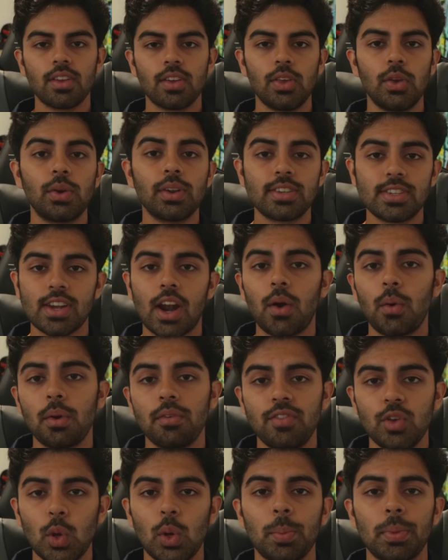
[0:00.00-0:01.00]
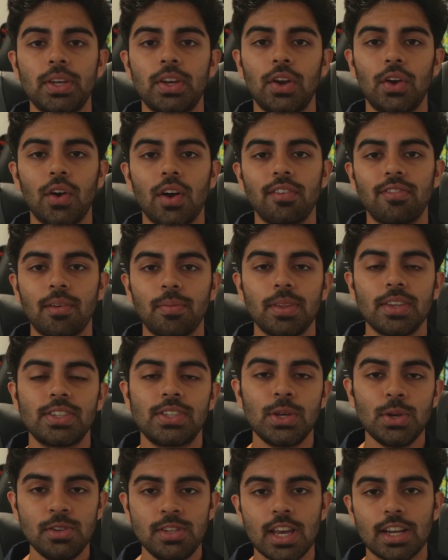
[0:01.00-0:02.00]
You can start reviewing material from these
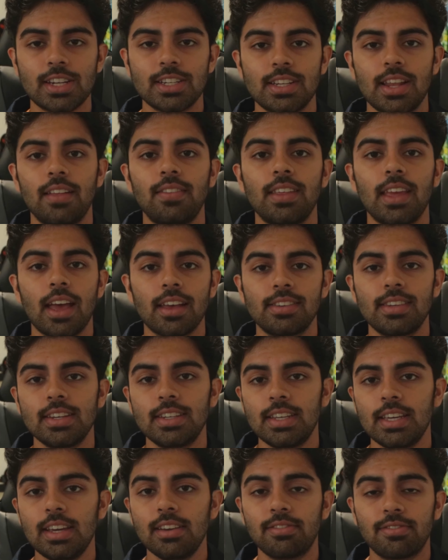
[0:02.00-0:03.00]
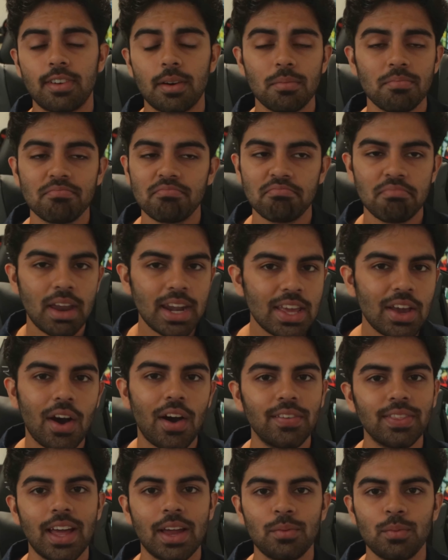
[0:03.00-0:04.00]
2 sections of the SAT from many
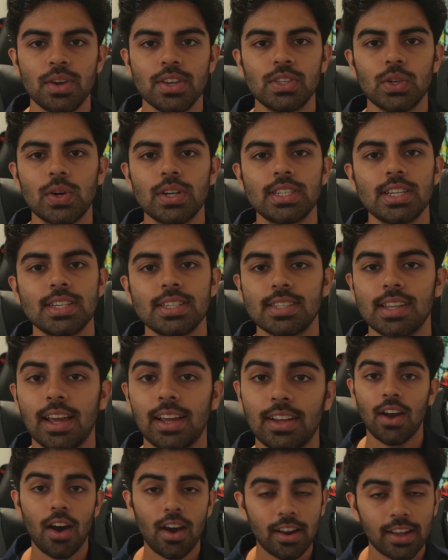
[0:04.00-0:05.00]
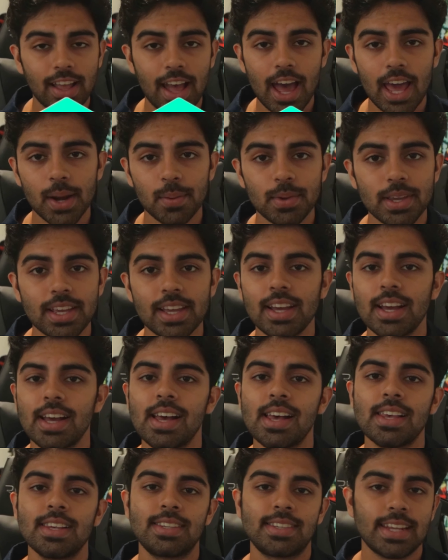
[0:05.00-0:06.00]
online resources like Khan Academy,
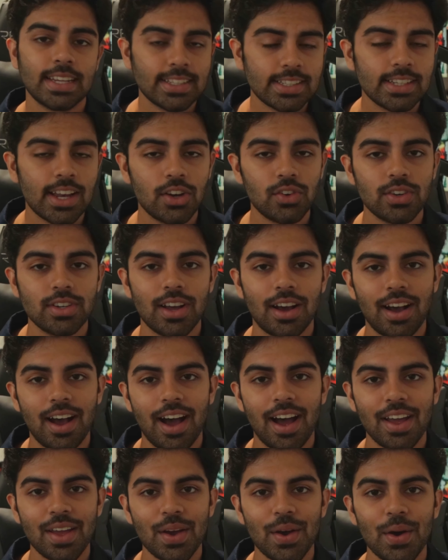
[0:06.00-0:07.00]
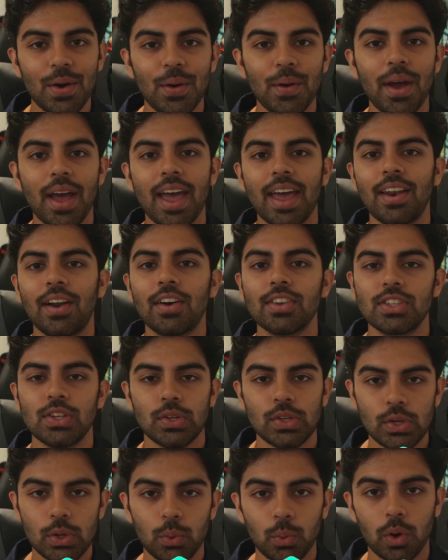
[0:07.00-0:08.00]
1600.io, and
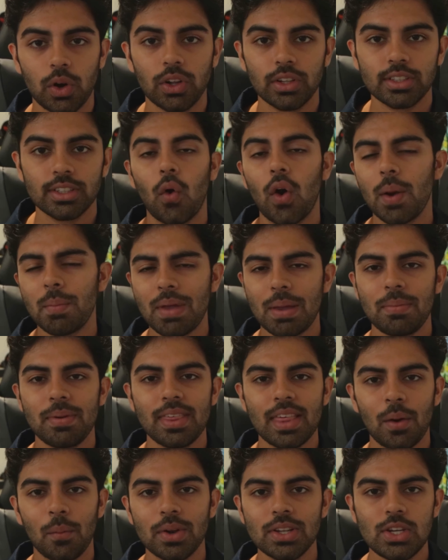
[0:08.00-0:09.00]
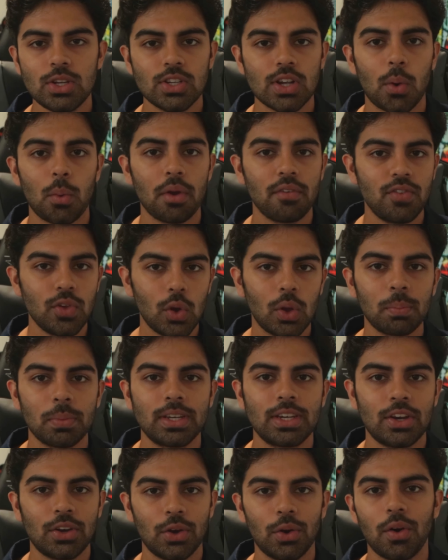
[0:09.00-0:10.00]
also UWorld. Or it may be that once you start reviewing
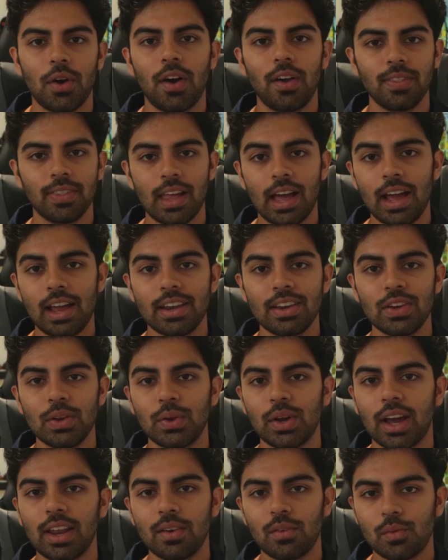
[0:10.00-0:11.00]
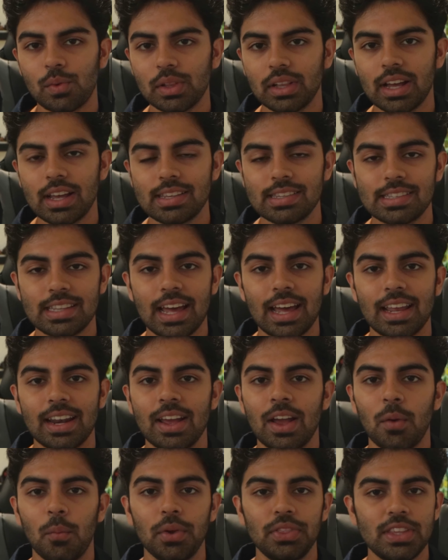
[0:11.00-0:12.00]
material online, you kind of realize that
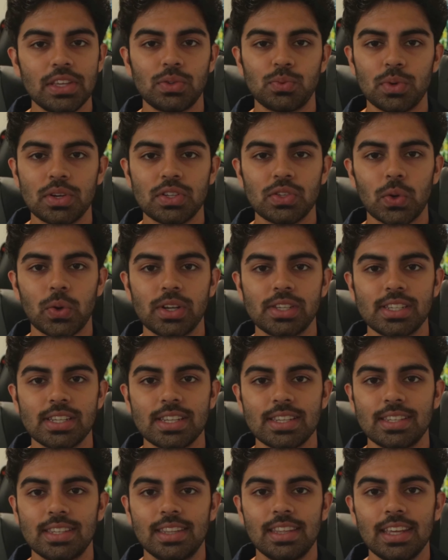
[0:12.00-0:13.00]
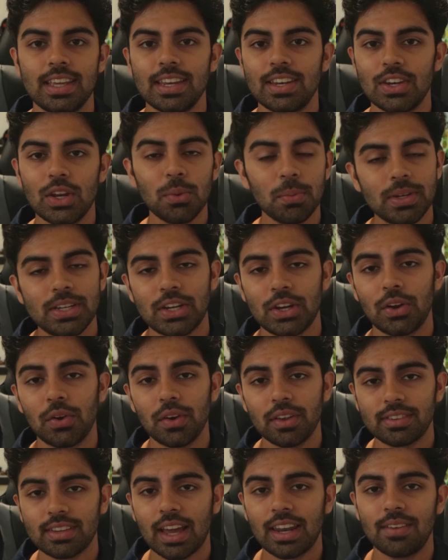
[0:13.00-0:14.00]
with these resources, the new material
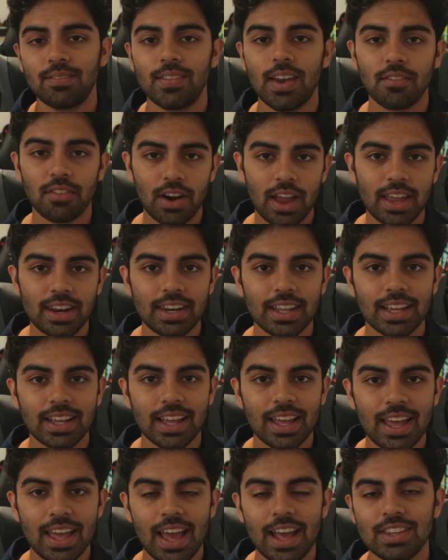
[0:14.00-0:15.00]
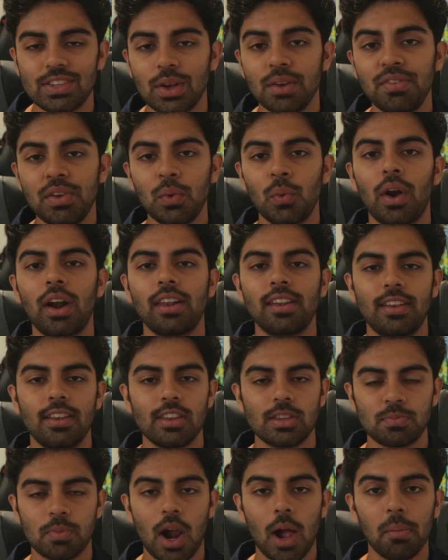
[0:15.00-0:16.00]
is kind of never ending. And so if you run into
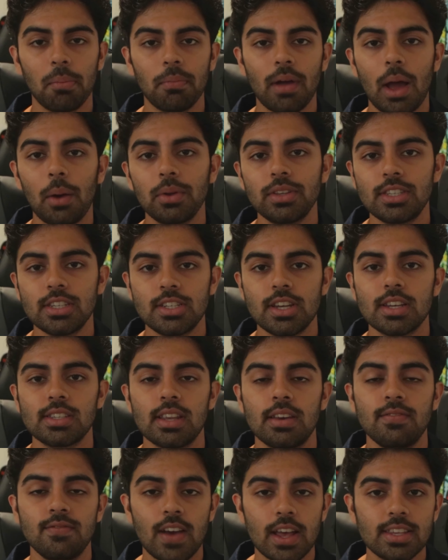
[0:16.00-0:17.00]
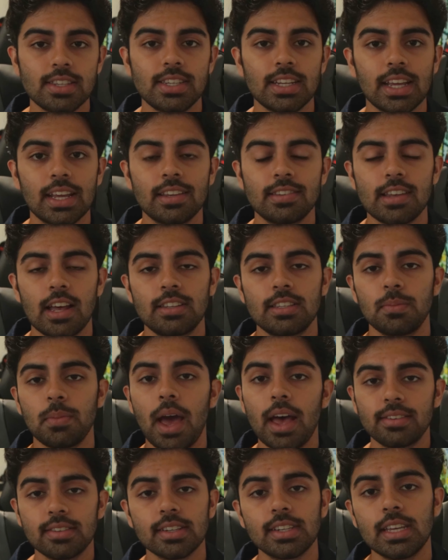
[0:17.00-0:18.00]
this problem, I would suggest investing inside some
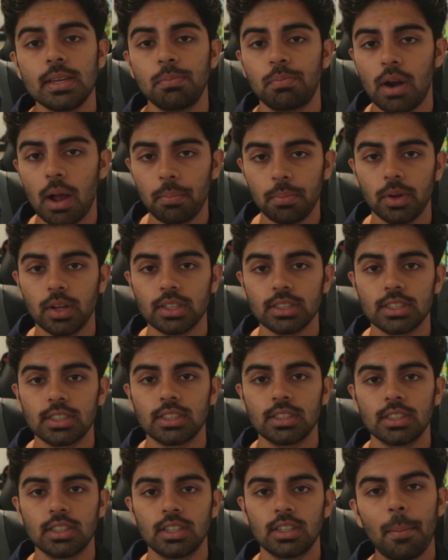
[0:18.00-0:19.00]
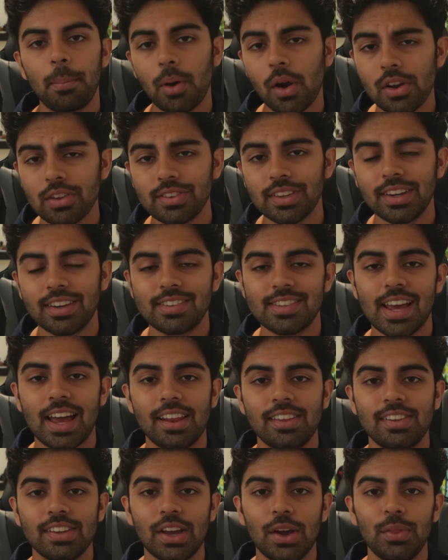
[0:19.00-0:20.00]
SAT prep books. I personally
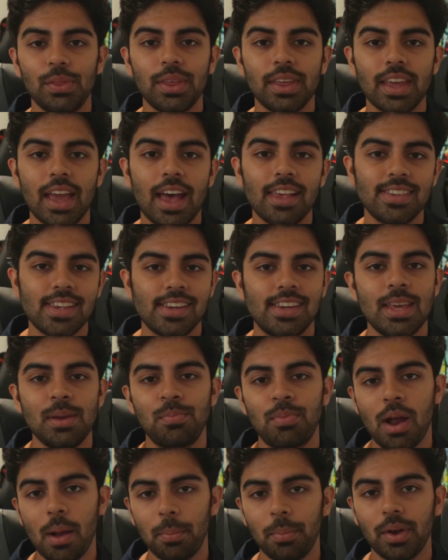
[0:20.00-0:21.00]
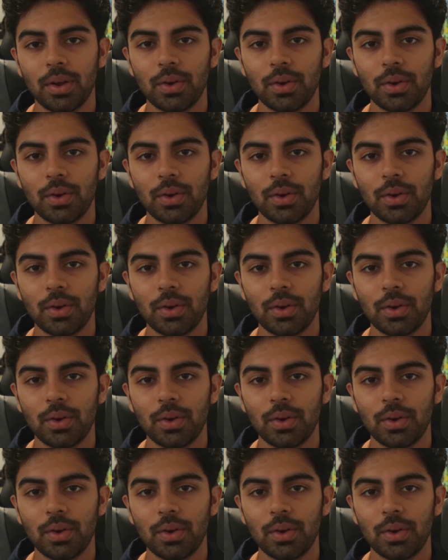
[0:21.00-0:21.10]
decided to go the SAT prep